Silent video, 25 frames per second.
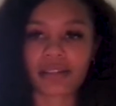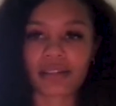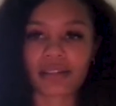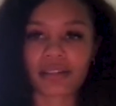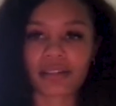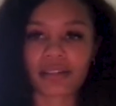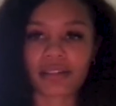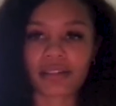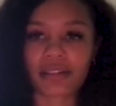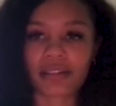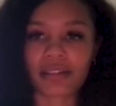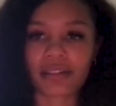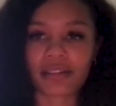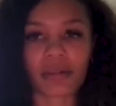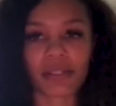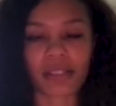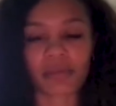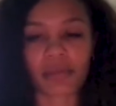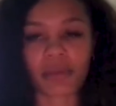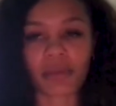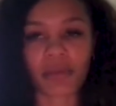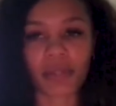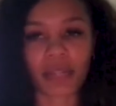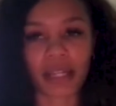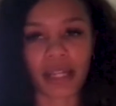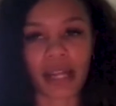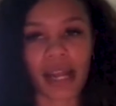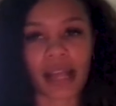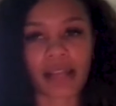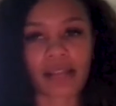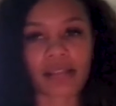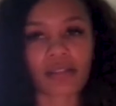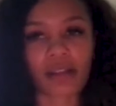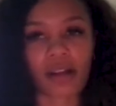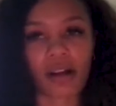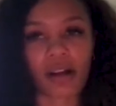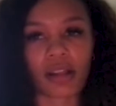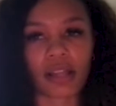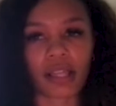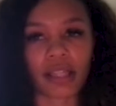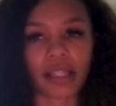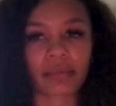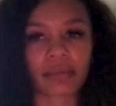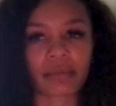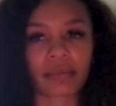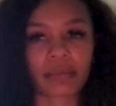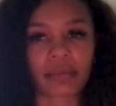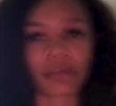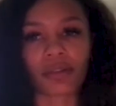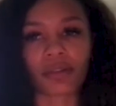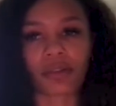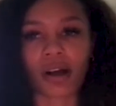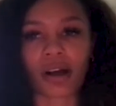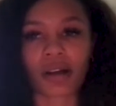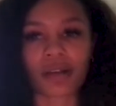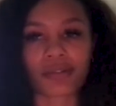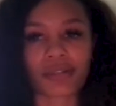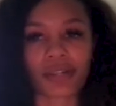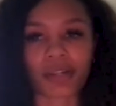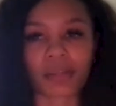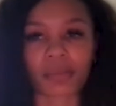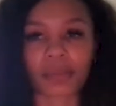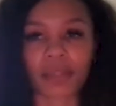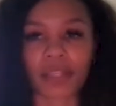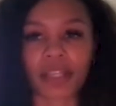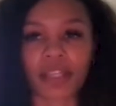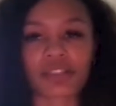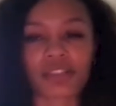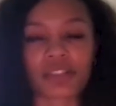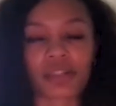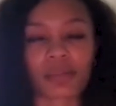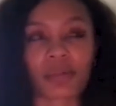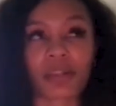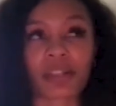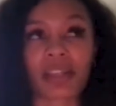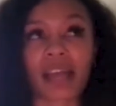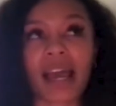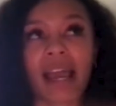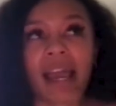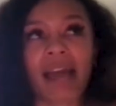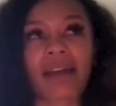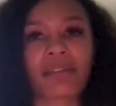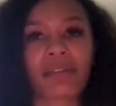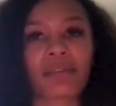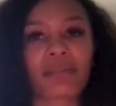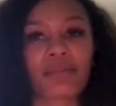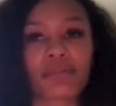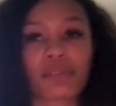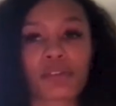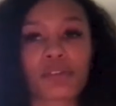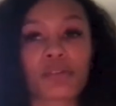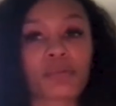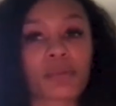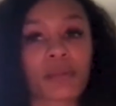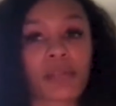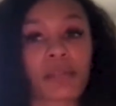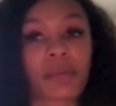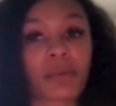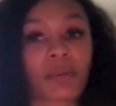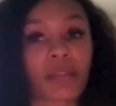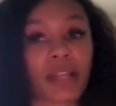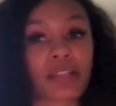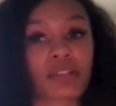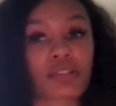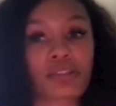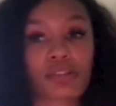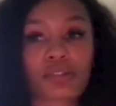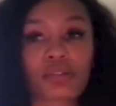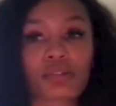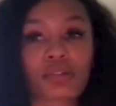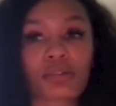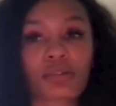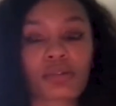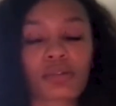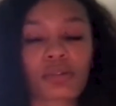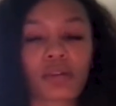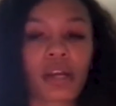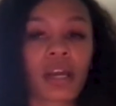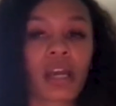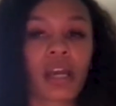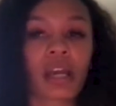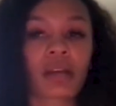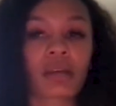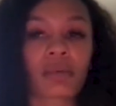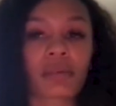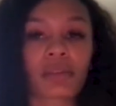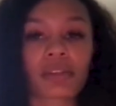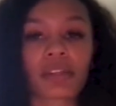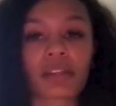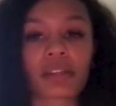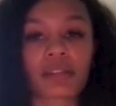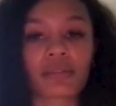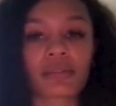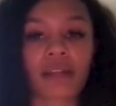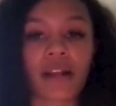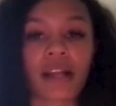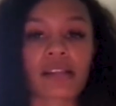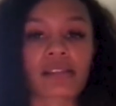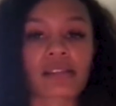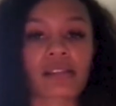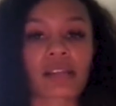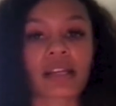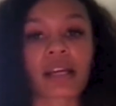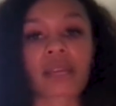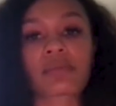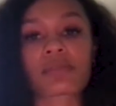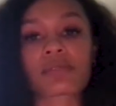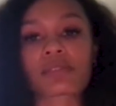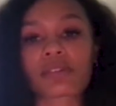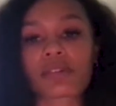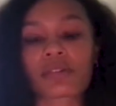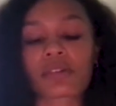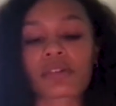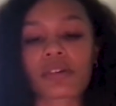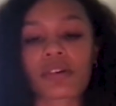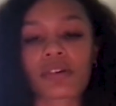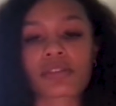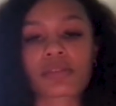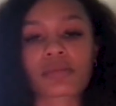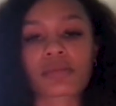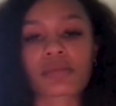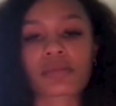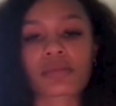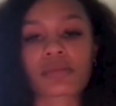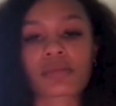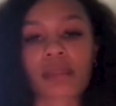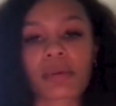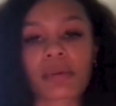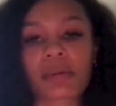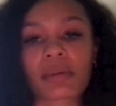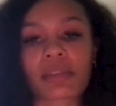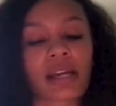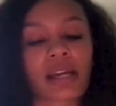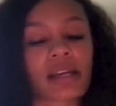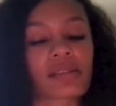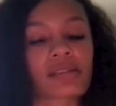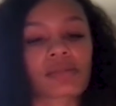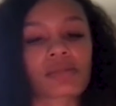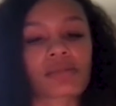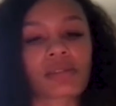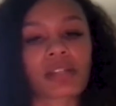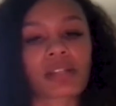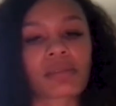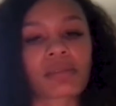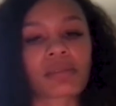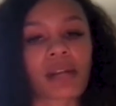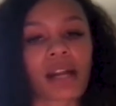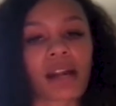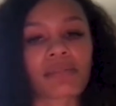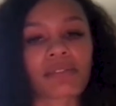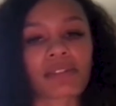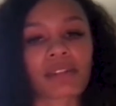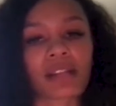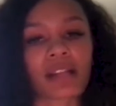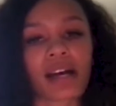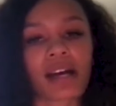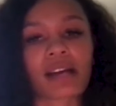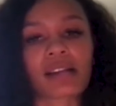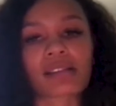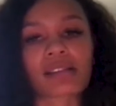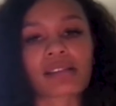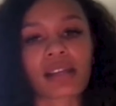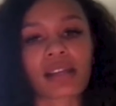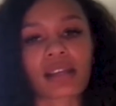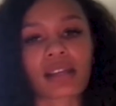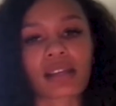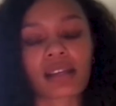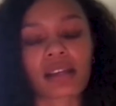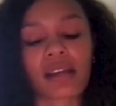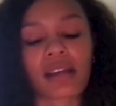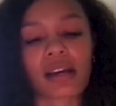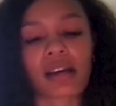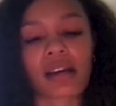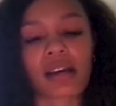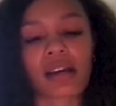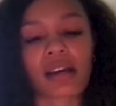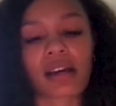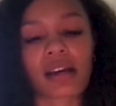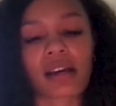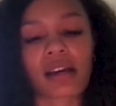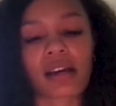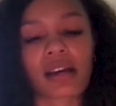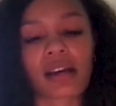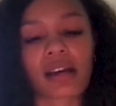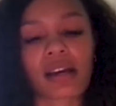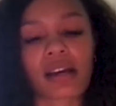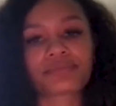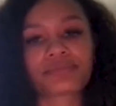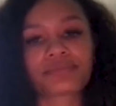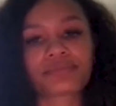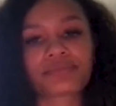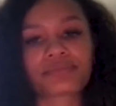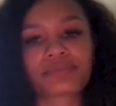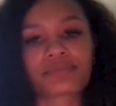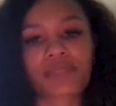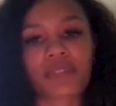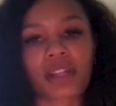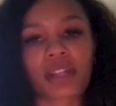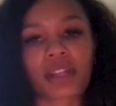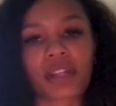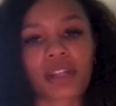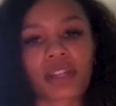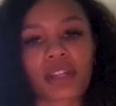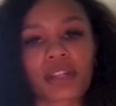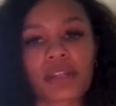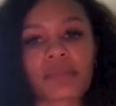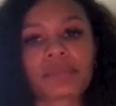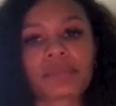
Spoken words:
You know what I mean? It wasn't people like I saw like a long-term relationship with. I have a few people, like 2 really good friends, like I'm so close with that I went to high school with, but after that, it's like, not really.